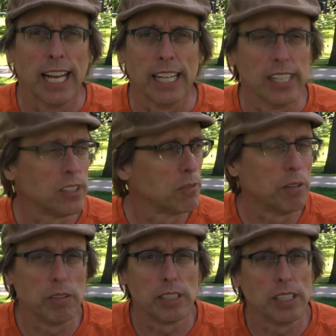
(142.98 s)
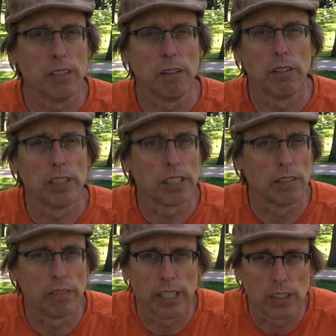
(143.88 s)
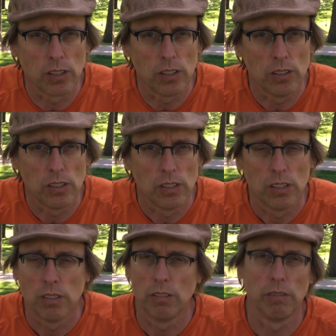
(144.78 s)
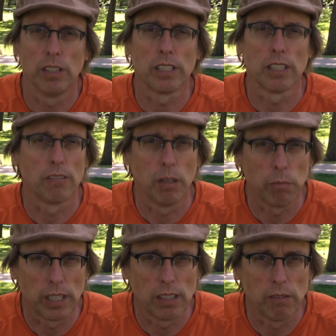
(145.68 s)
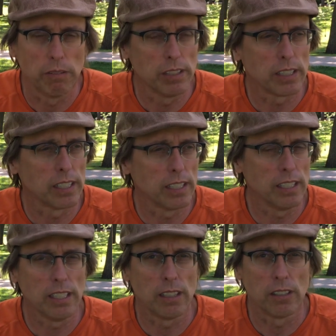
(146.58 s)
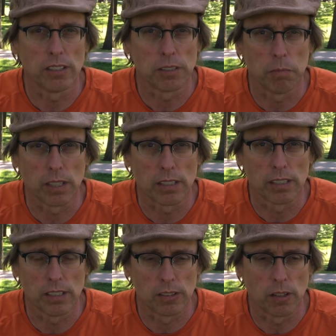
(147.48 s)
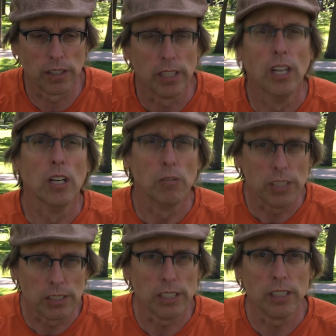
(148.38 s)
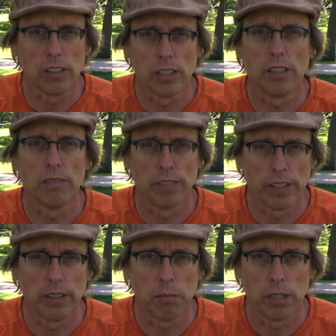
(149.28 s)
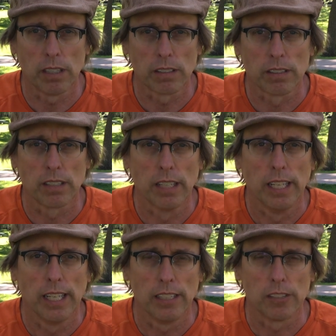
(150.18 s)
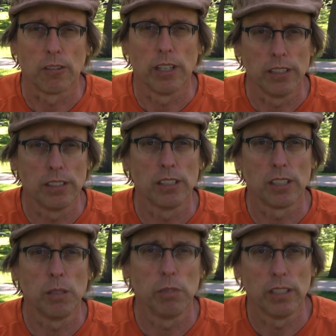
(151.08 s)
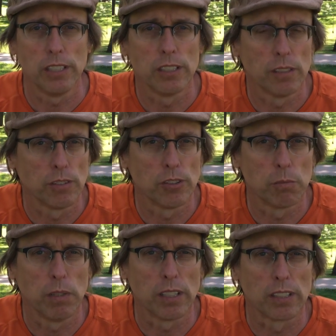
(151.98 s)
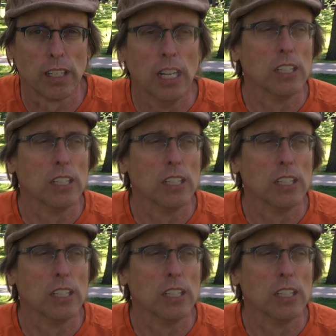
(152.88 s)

And that's what we see when we look at Van Gogh, when we look at Rembrandt, when we look at any artist's marks in a drawing, we see that they're very marks. And the drawing is an accumulation of those marks.